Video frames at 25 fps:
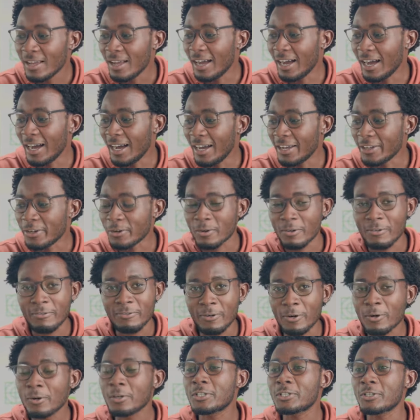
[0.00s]
Uh, you know,
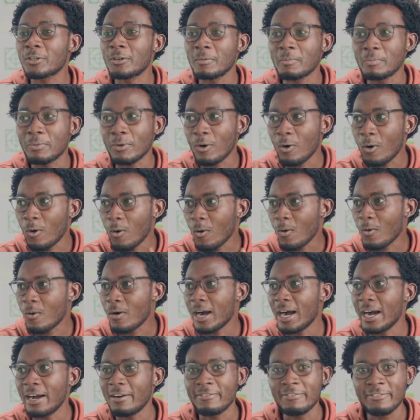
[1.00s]
Photoshop
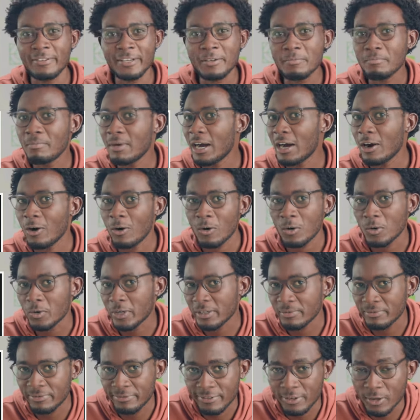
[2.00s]
or uh, Figma or
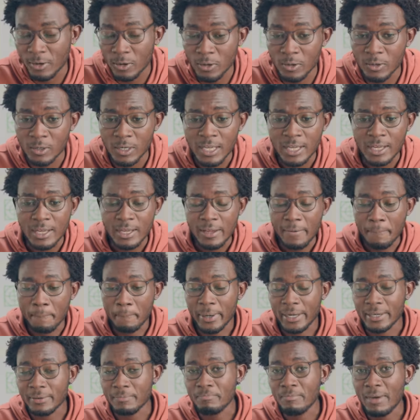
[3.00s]
Webflow,
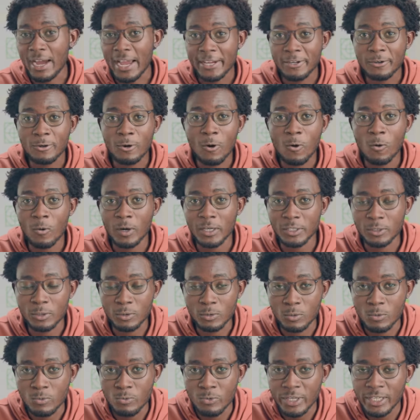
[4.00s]
but my goal was
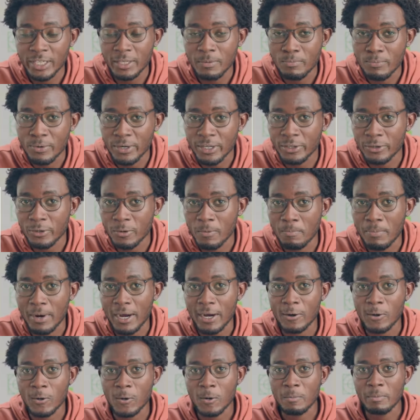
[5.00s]
to really bring you
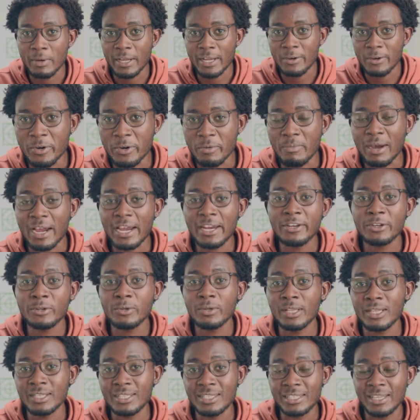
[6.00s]
back home remind you
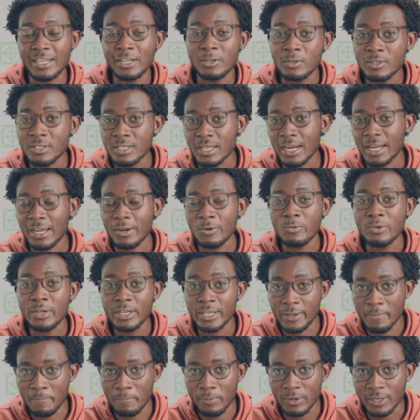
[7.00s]
the skills that are
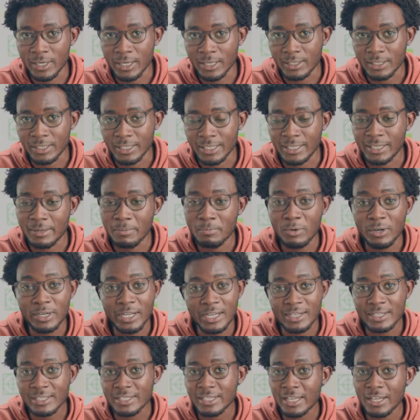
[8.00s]
really important. In a
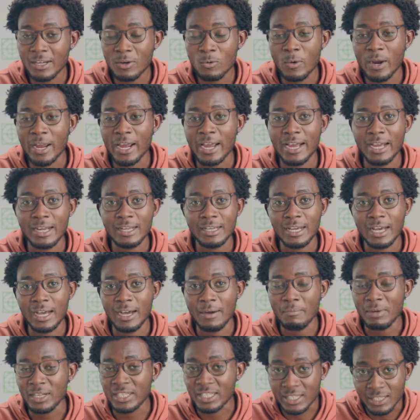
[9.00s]
modern day where
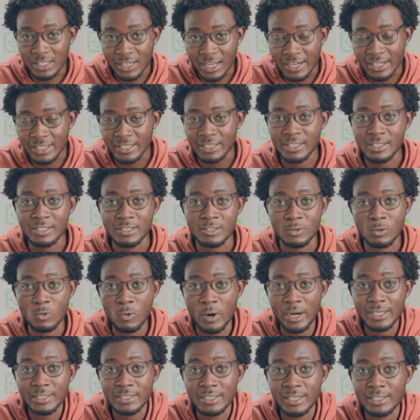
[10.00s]
uh, machine learning is
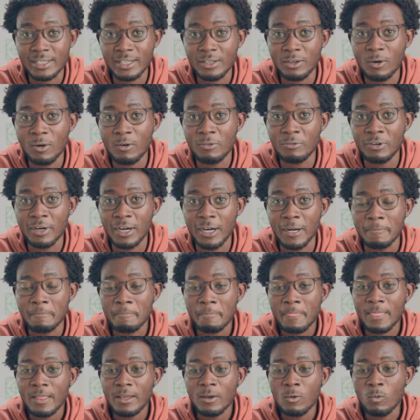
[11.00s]
quite taking over,
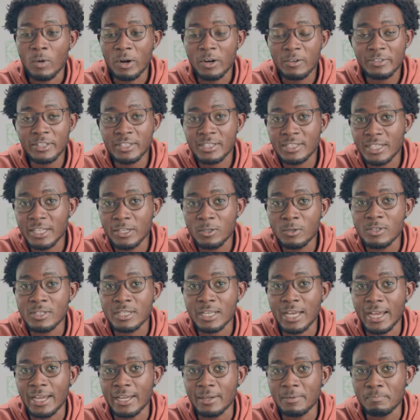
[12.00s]
one of the
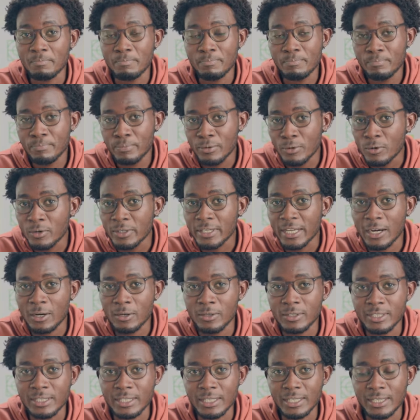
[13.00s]
skills I pulled
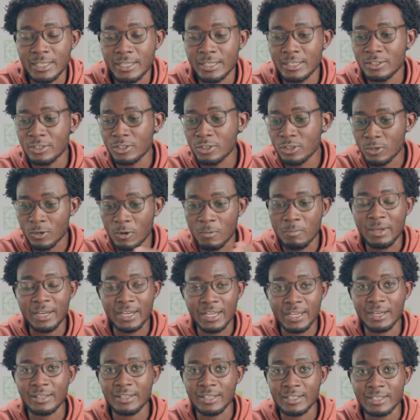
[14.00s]
out in so
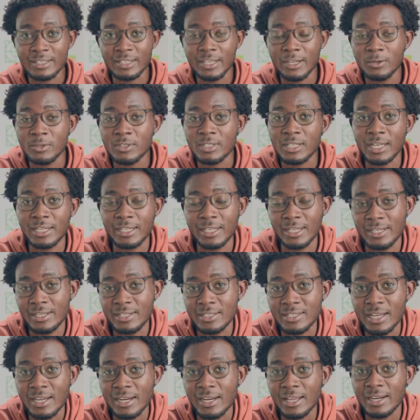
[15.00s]
many other skills like a
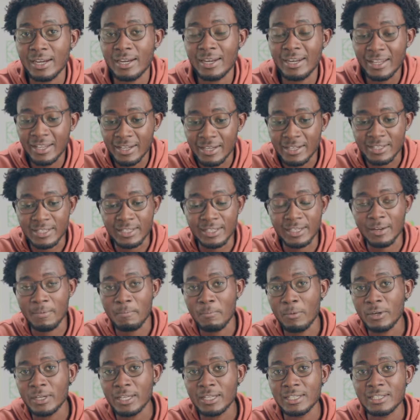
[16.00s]
designer needs in the
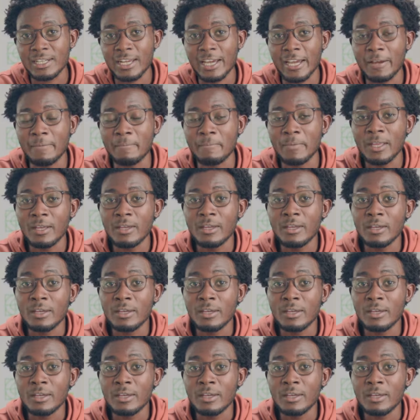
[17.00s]
modern time,